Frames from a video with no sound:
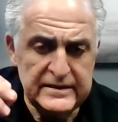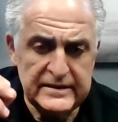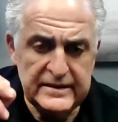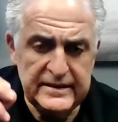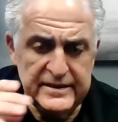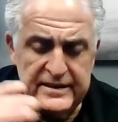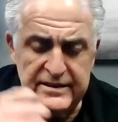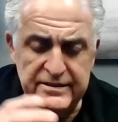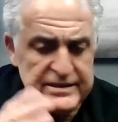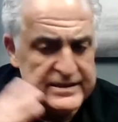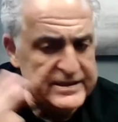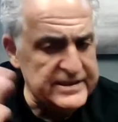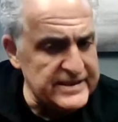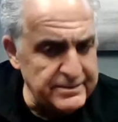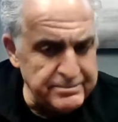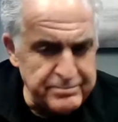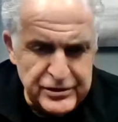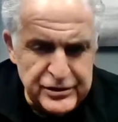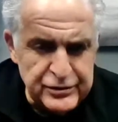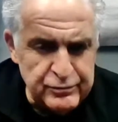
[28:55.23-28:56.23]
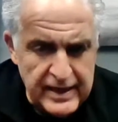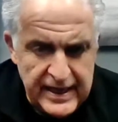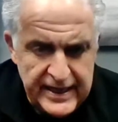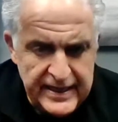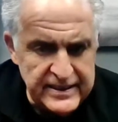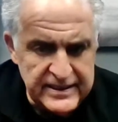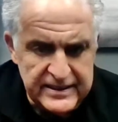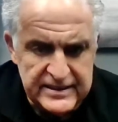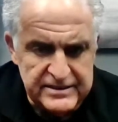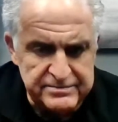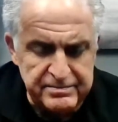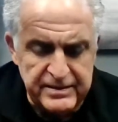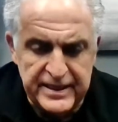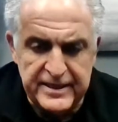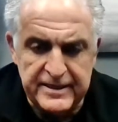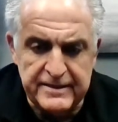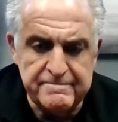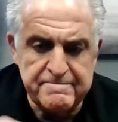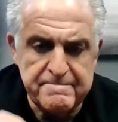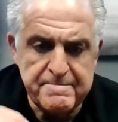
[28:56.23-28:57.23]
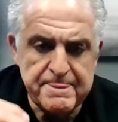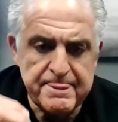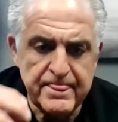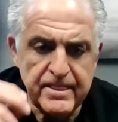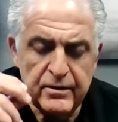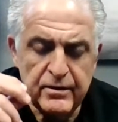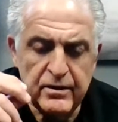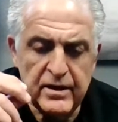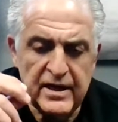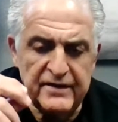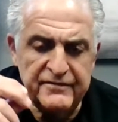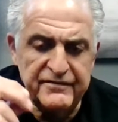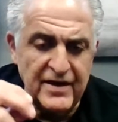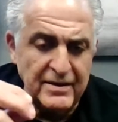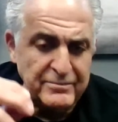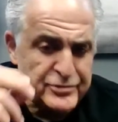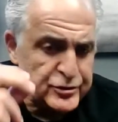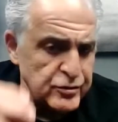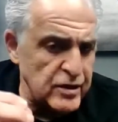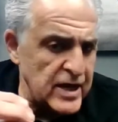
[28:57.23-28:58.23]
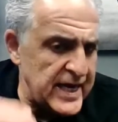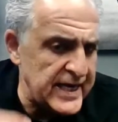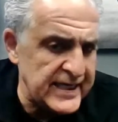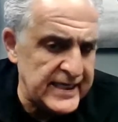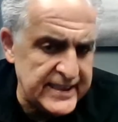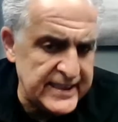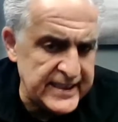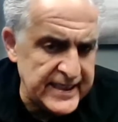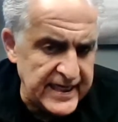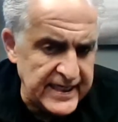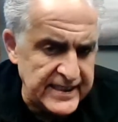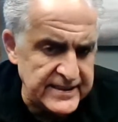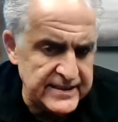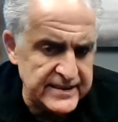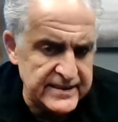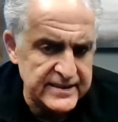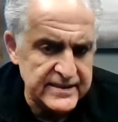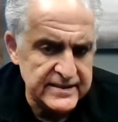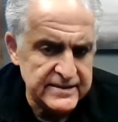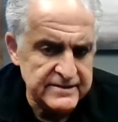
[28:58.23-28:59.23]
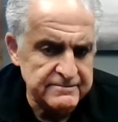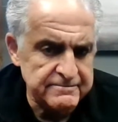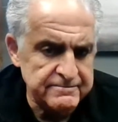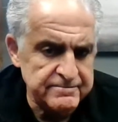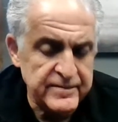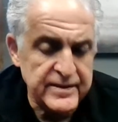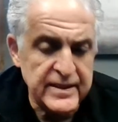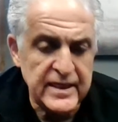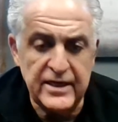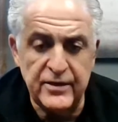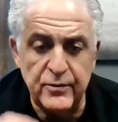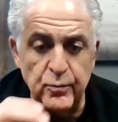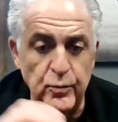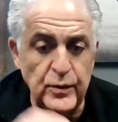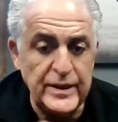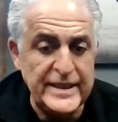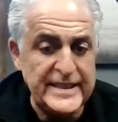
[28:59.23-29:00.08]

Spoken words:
here's the simplest way I can explain it. If I'm trying a case and we